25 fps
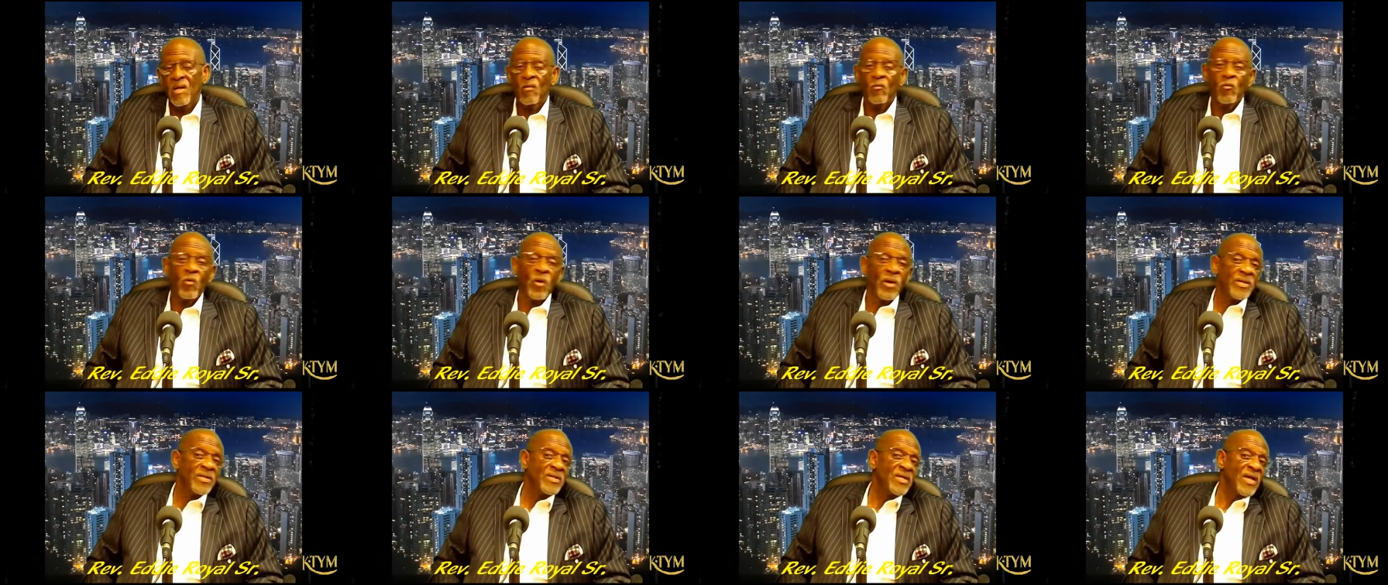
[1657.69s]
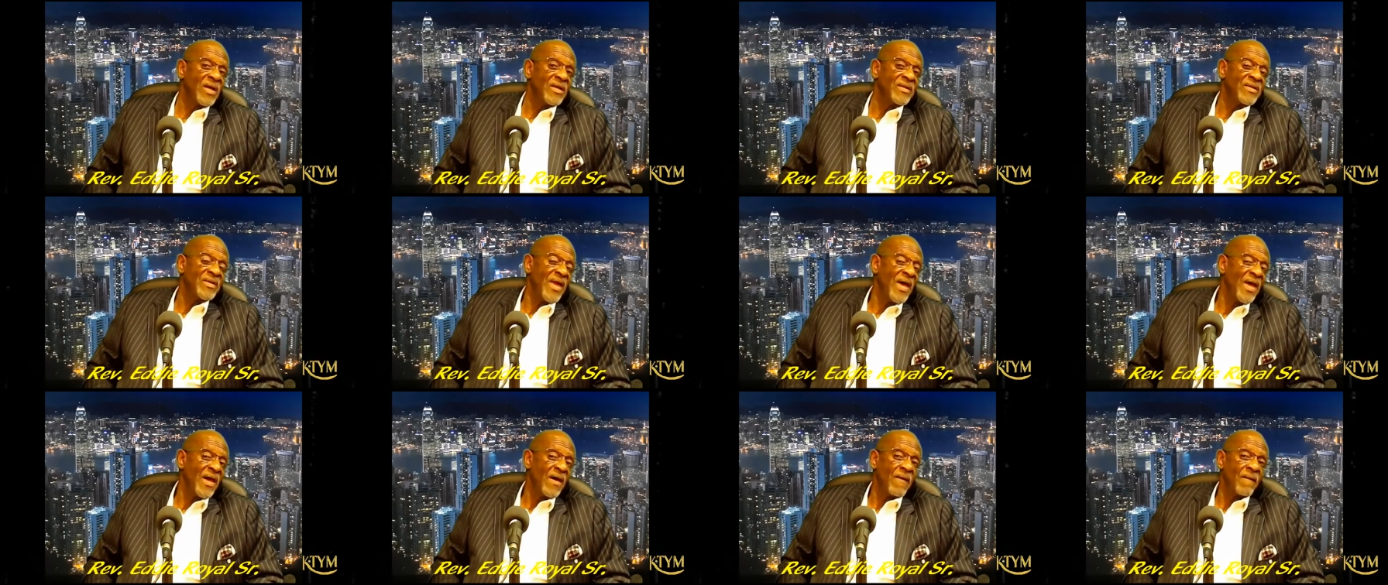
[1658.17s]
Wasn't
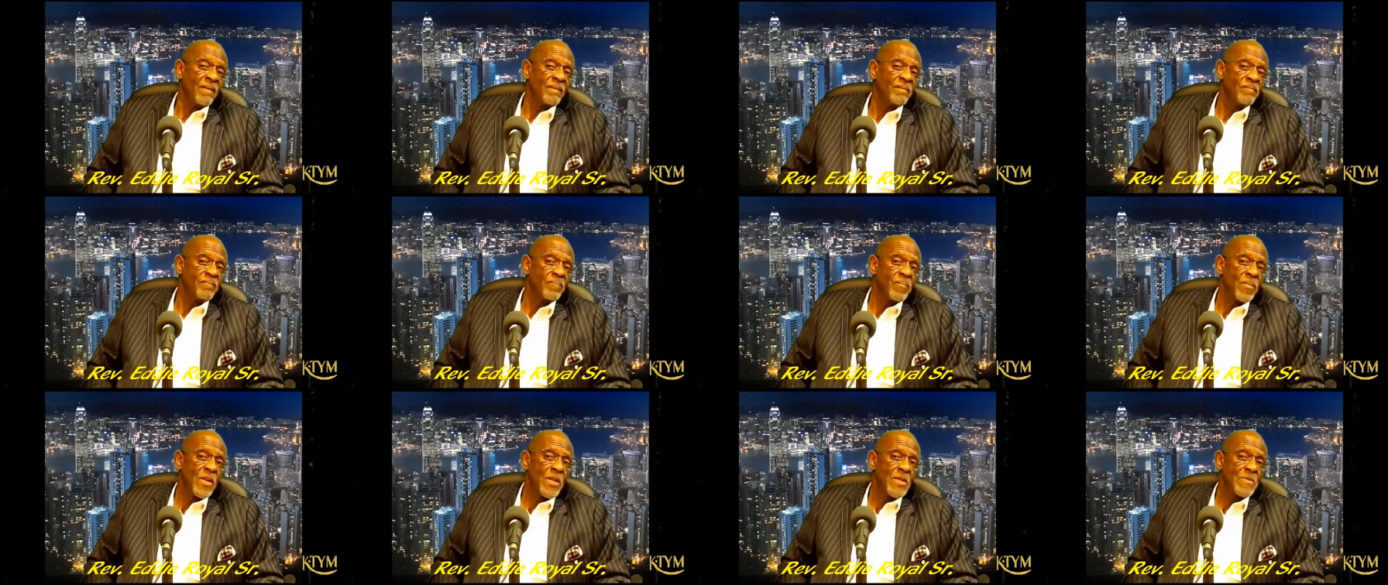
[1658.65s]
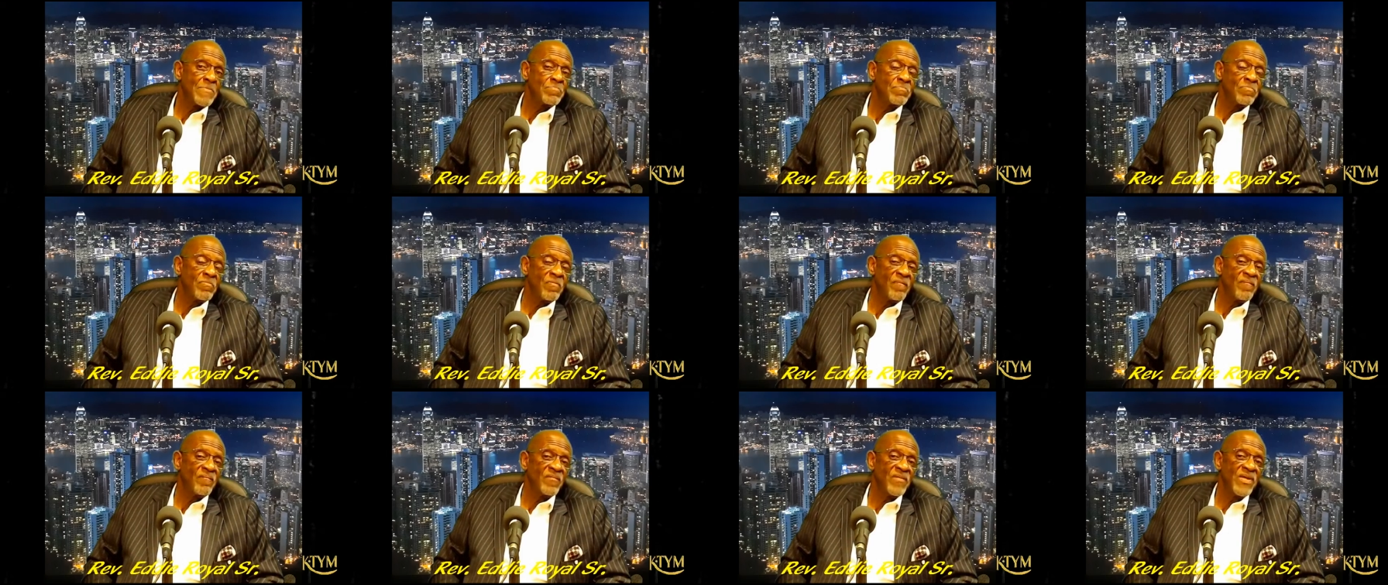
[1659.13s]
nothing there.
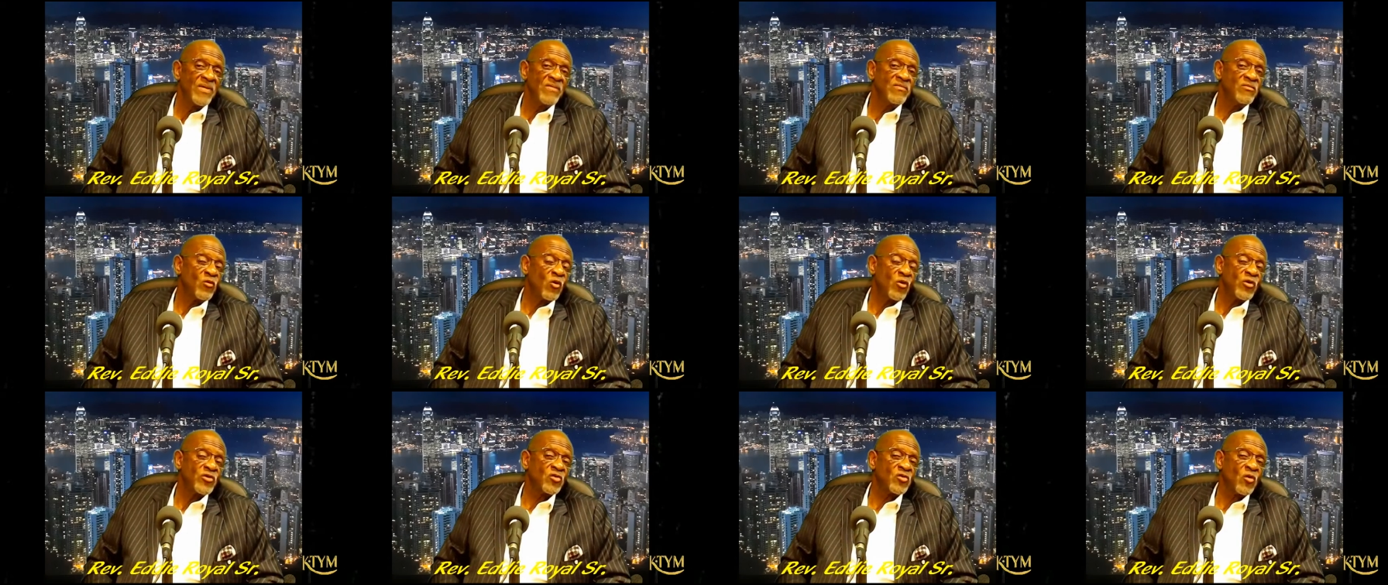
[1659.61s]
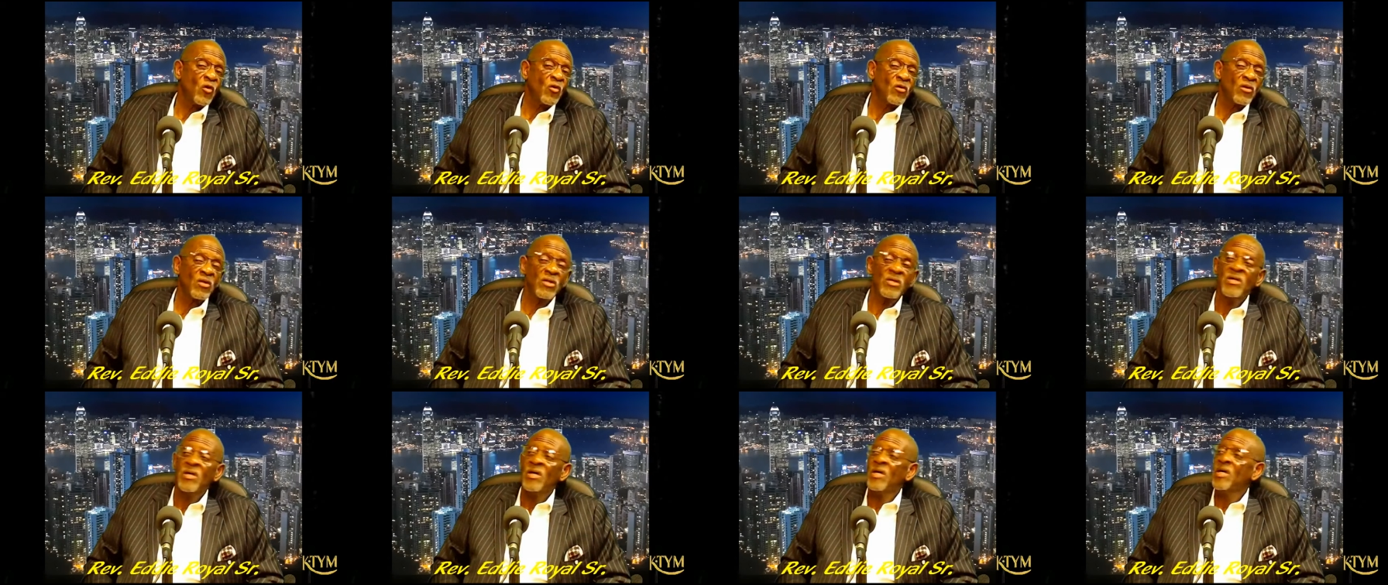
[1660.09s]
Even though he saw
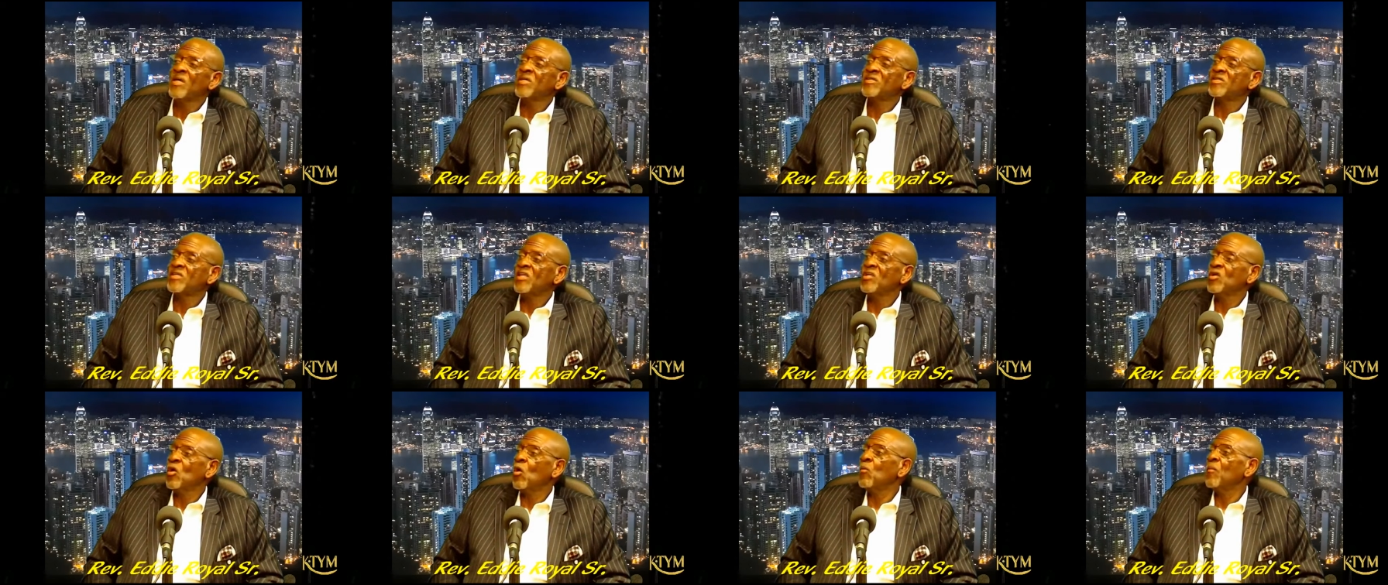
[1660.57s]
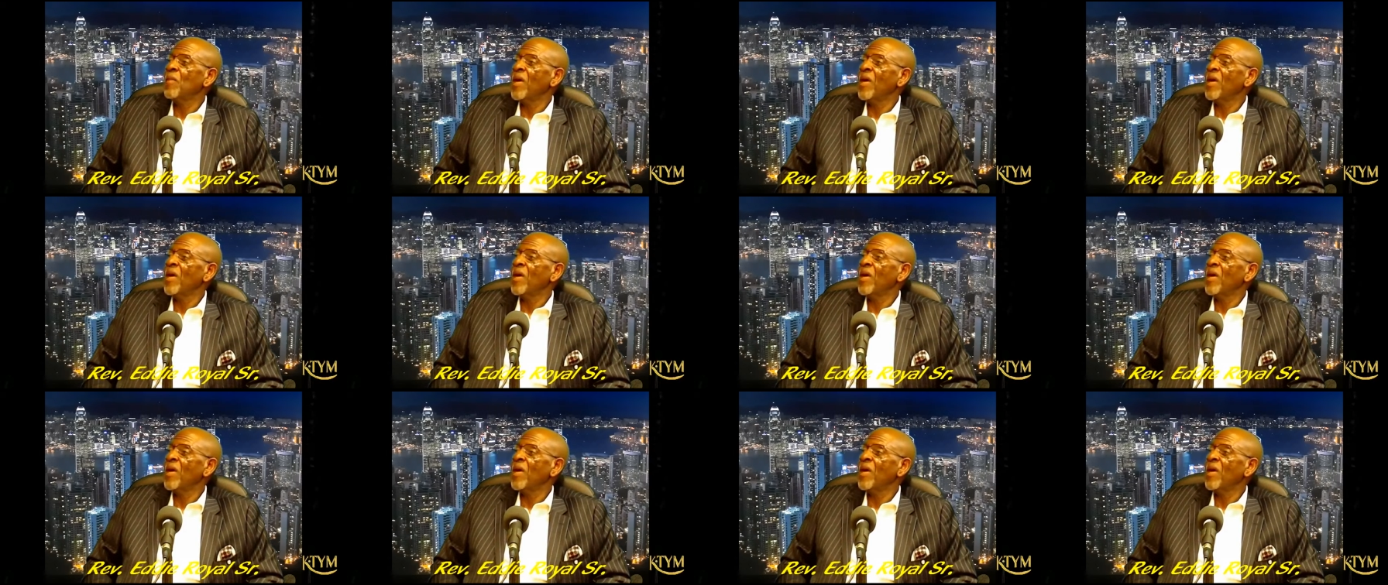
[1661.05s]
the he said, No